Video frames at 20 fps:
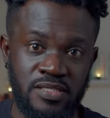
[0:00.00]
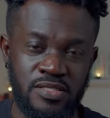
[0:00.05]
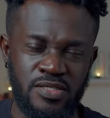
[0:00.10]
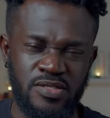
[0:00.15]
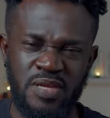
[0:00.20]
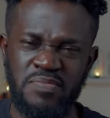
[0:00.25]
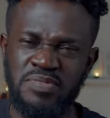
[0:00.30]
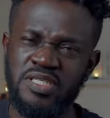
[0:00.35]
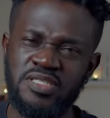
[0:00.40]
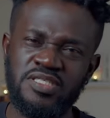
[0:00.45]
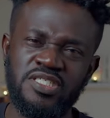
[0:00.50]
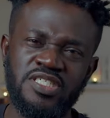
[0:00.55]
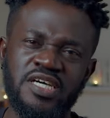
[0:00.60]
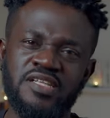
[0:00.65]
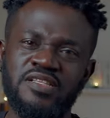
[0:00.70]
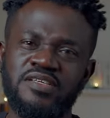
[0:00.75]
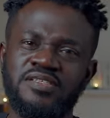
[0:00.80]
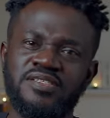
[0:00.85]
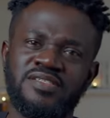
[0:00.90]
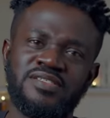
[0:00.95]
So let me just share
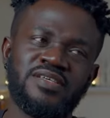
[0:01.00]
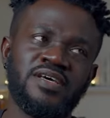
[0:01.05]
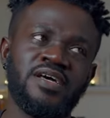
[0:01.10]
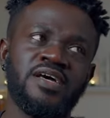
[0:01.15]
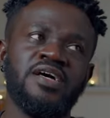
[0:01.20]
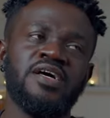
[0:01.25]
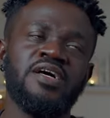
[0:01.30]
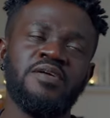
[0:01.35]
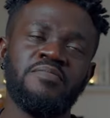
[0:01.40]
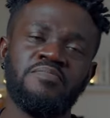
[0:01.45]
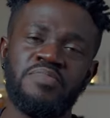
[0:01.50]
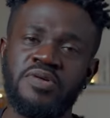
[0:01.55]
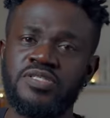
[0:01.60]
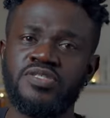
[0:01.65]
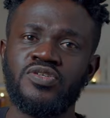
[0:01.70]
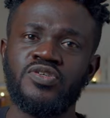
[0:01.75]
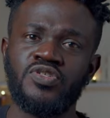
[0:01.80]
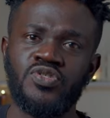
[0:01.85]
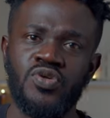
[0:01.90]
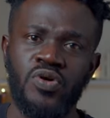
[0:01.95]
this
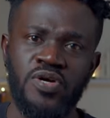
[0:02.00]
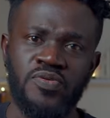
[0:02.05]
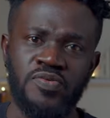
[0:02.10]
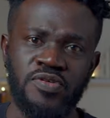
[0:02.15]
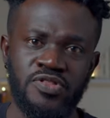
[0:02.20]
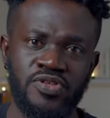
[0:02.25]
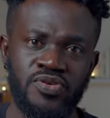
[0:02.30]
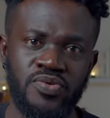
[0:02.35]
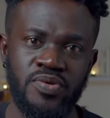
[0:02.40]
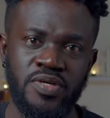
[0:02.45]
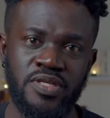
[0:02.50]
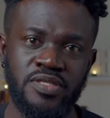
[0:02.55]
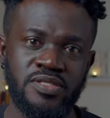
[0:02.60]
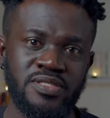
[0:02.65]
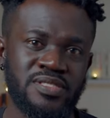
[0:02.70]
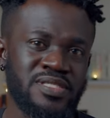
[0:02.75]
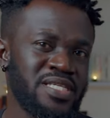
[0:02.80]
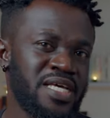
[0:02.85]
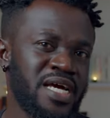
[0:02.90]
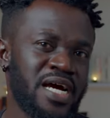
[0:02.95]
personal story with you. In
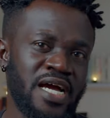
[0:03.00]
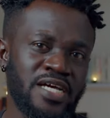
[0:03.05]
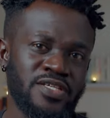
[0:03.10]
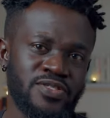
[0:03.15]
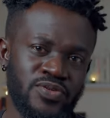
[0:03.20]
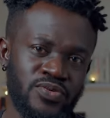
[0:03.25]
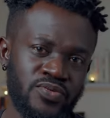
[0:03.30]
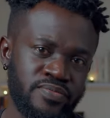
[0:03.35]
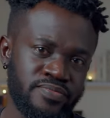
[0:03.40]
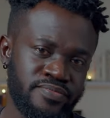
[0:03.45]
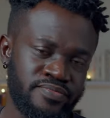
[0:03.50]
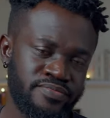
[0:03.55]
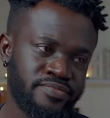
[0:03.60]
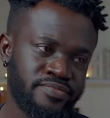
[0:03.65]
senior high school,